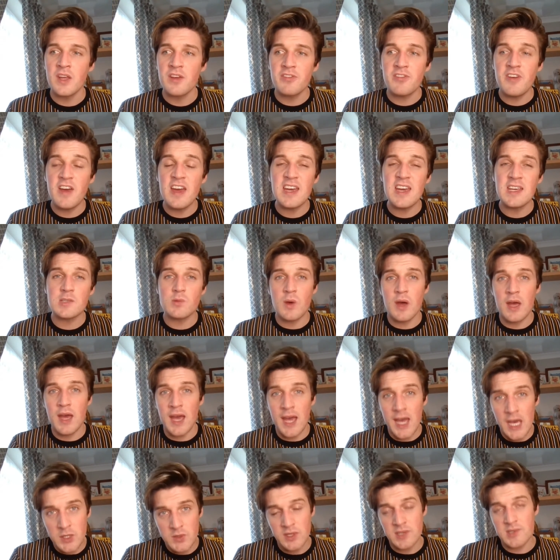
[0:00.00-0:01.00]
phase where
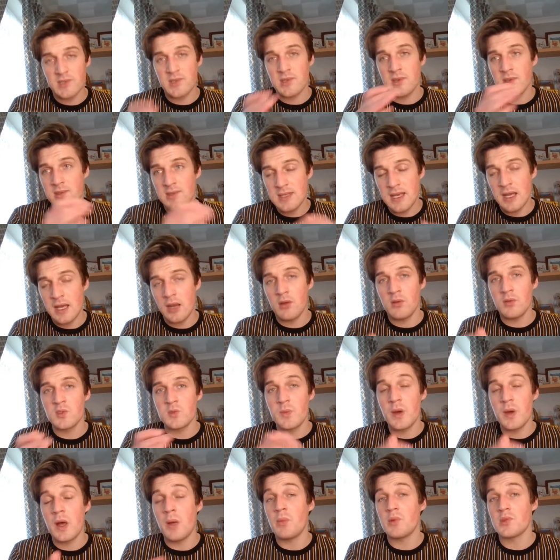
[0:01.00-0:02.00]
hairdressers,
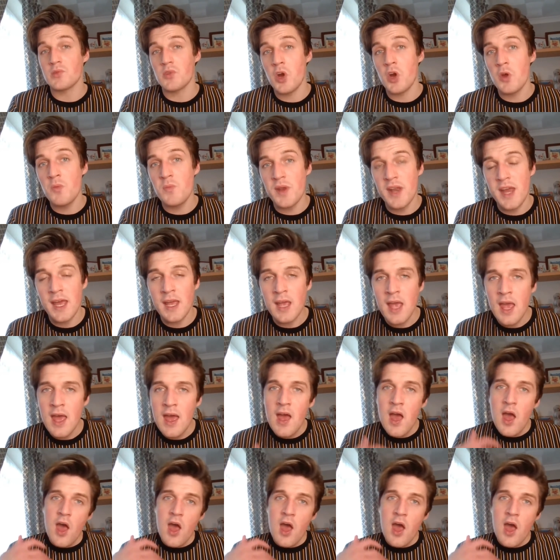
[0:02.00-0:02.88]
salons, barbers are opening,